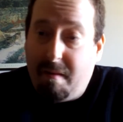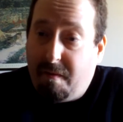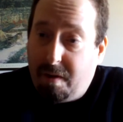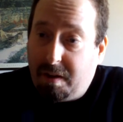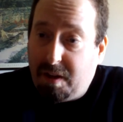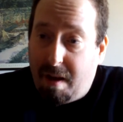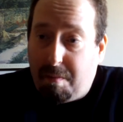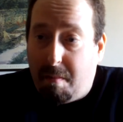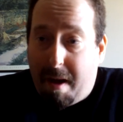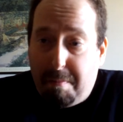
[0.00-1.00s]
For
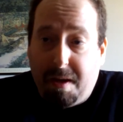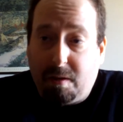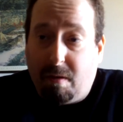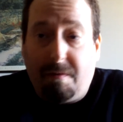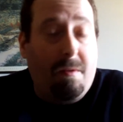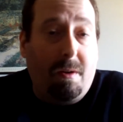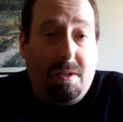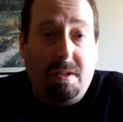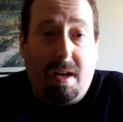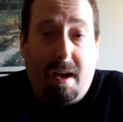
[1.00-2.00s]
example, my Pixel
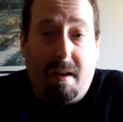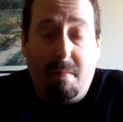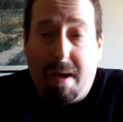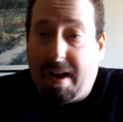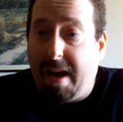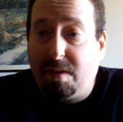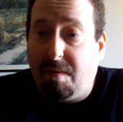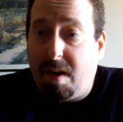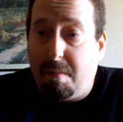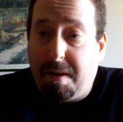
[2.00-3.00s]
Force, my last
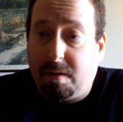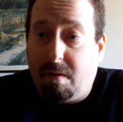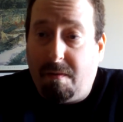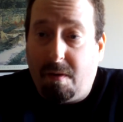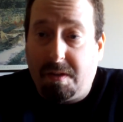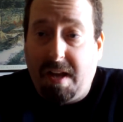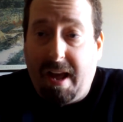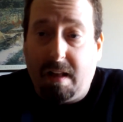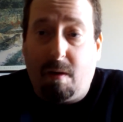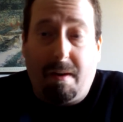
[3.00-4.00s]
video, Pixel Force
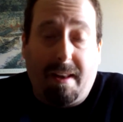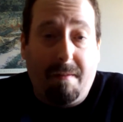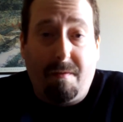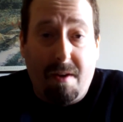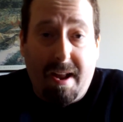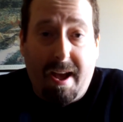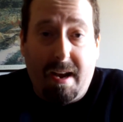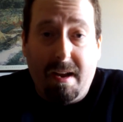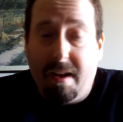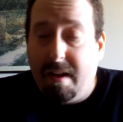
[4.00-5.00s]
Halo and Left 4 Dead,